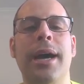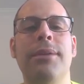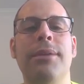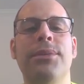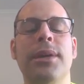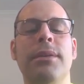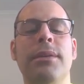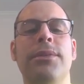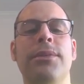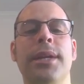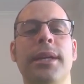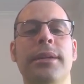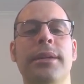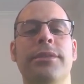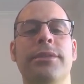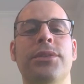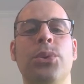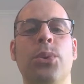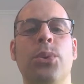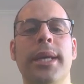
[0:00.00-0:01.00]
I've done
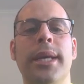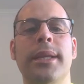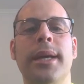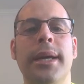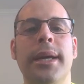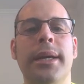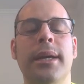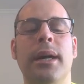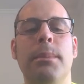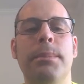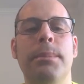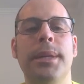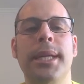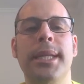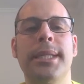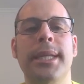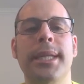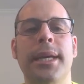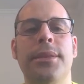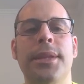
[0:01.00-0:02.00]
videos of 29
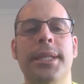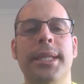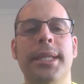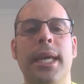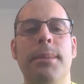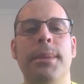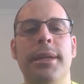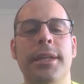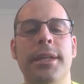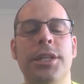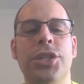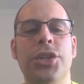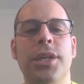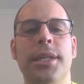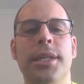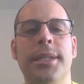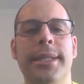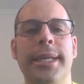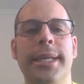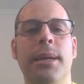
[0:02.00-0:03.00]
companies in the same
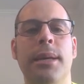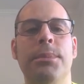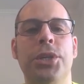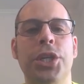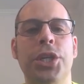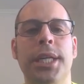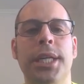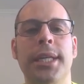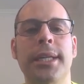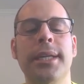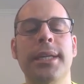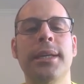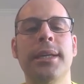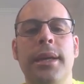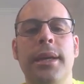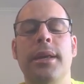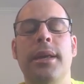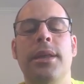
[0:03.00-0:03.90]
industry as DMG.